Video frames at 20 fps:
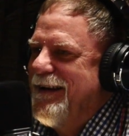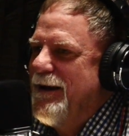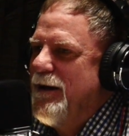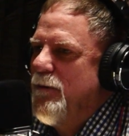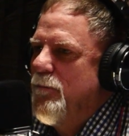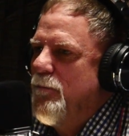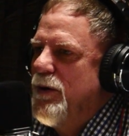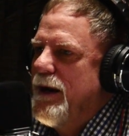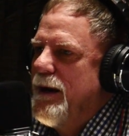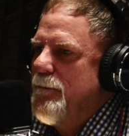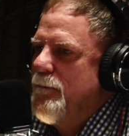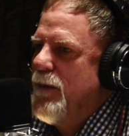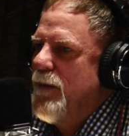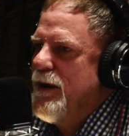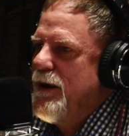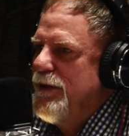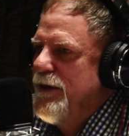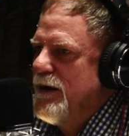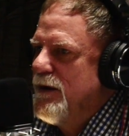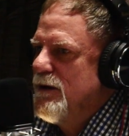But my
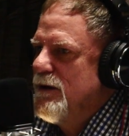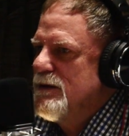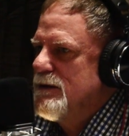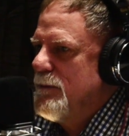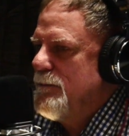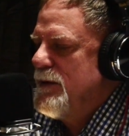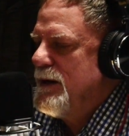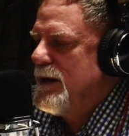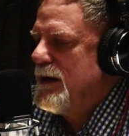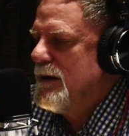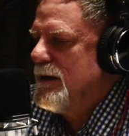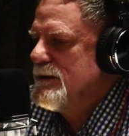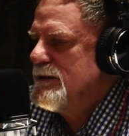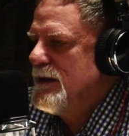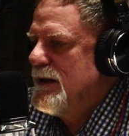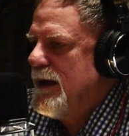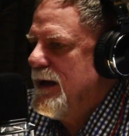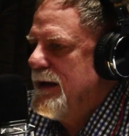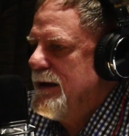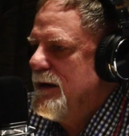theory is that because of
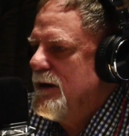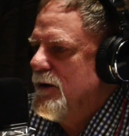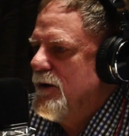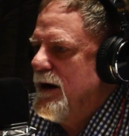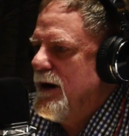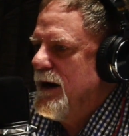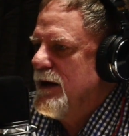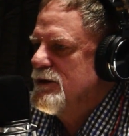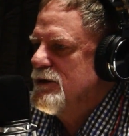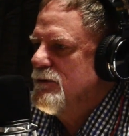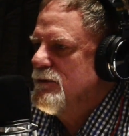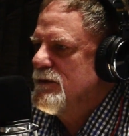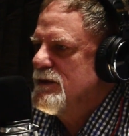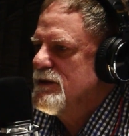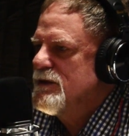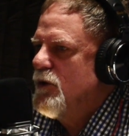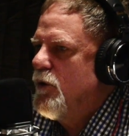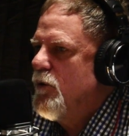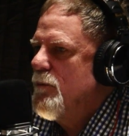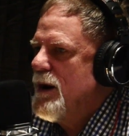that interaction was
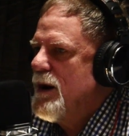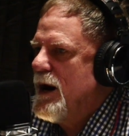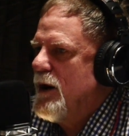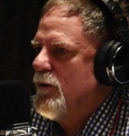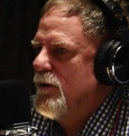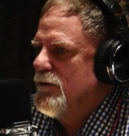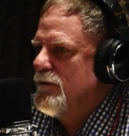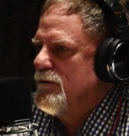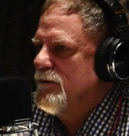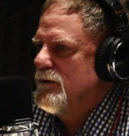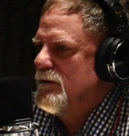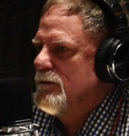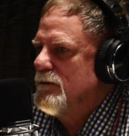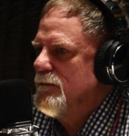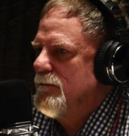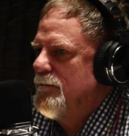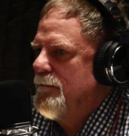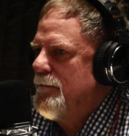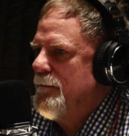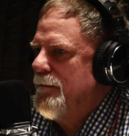so powerful,
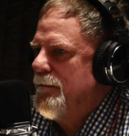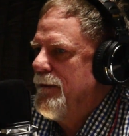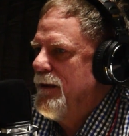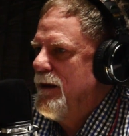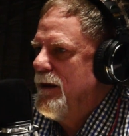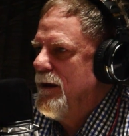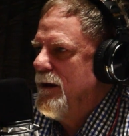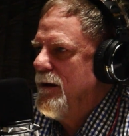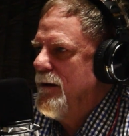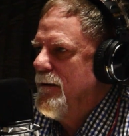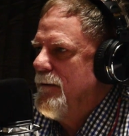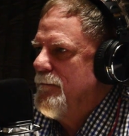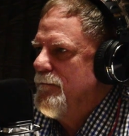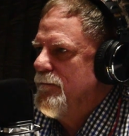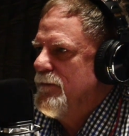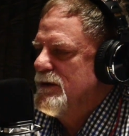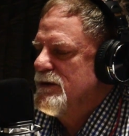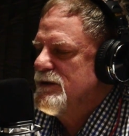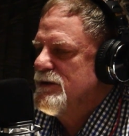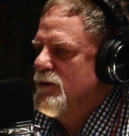
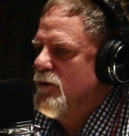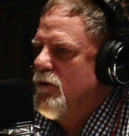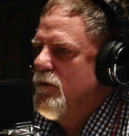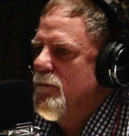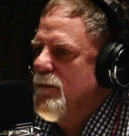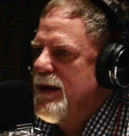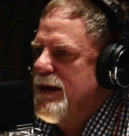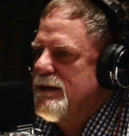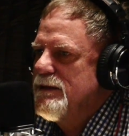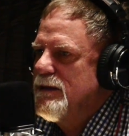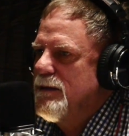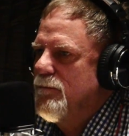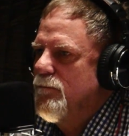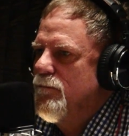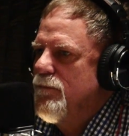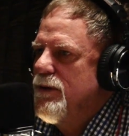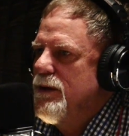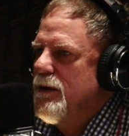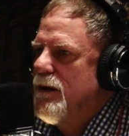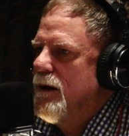so amazing,
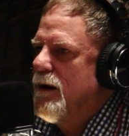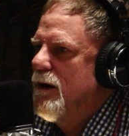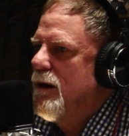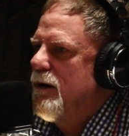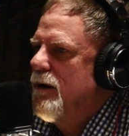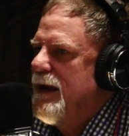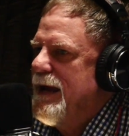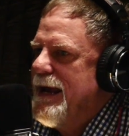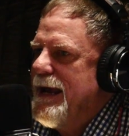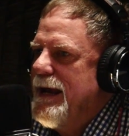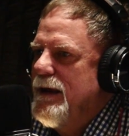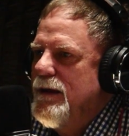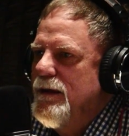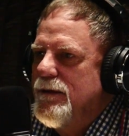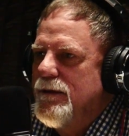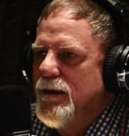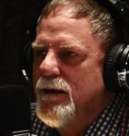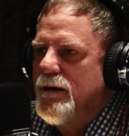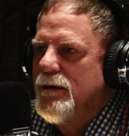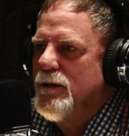beyond
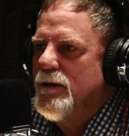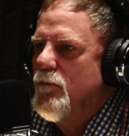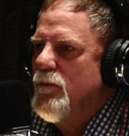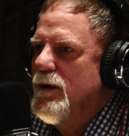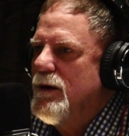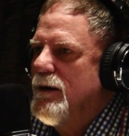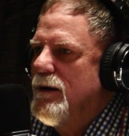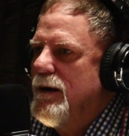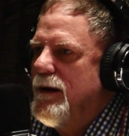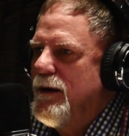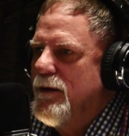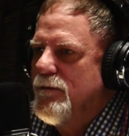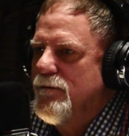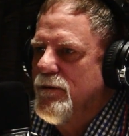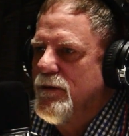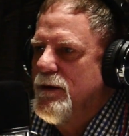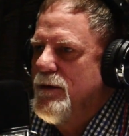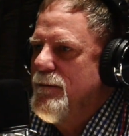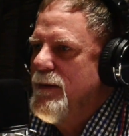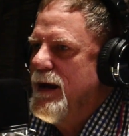anything that we could
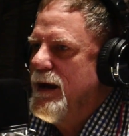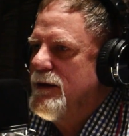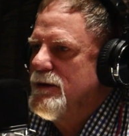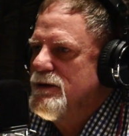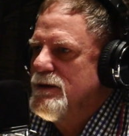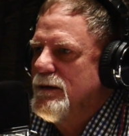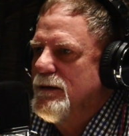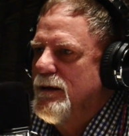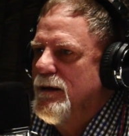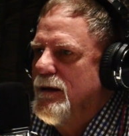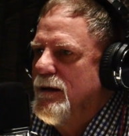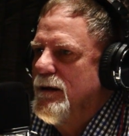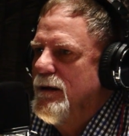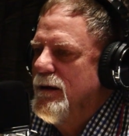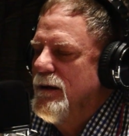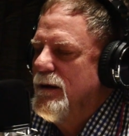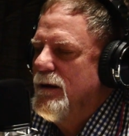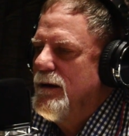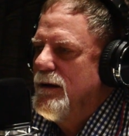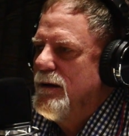ever imagine,
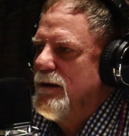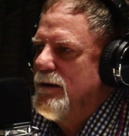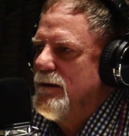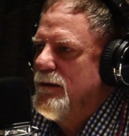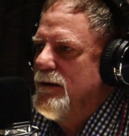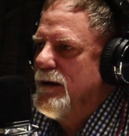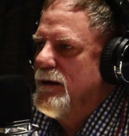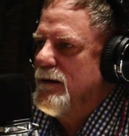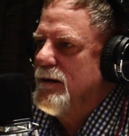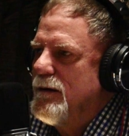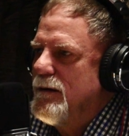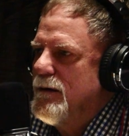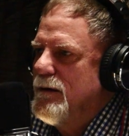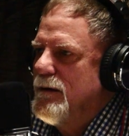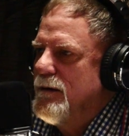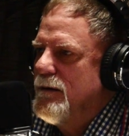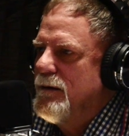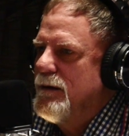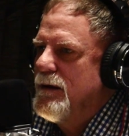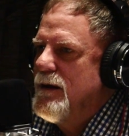that
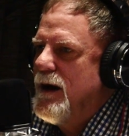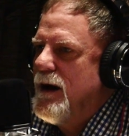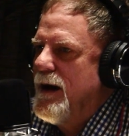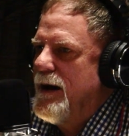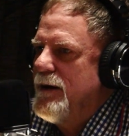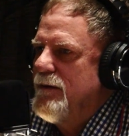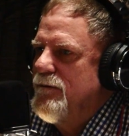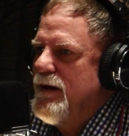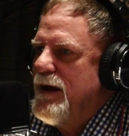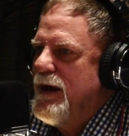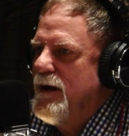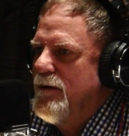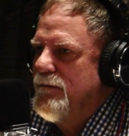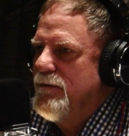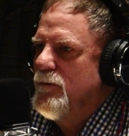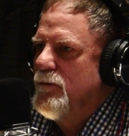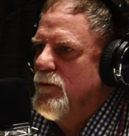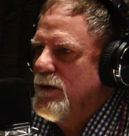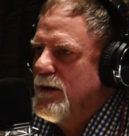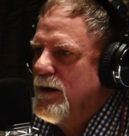the God of
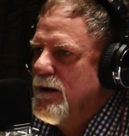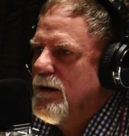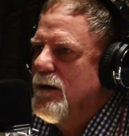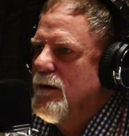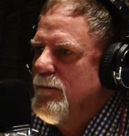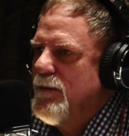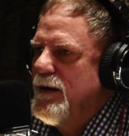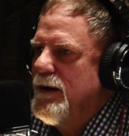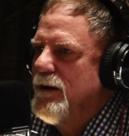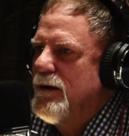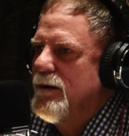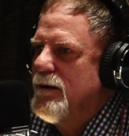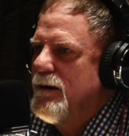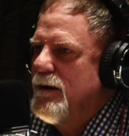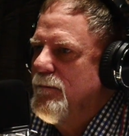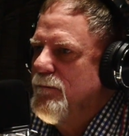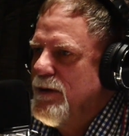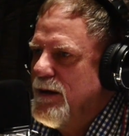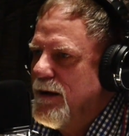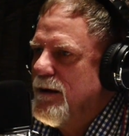heaven would come here
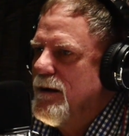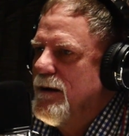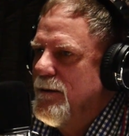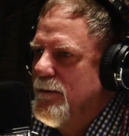and become a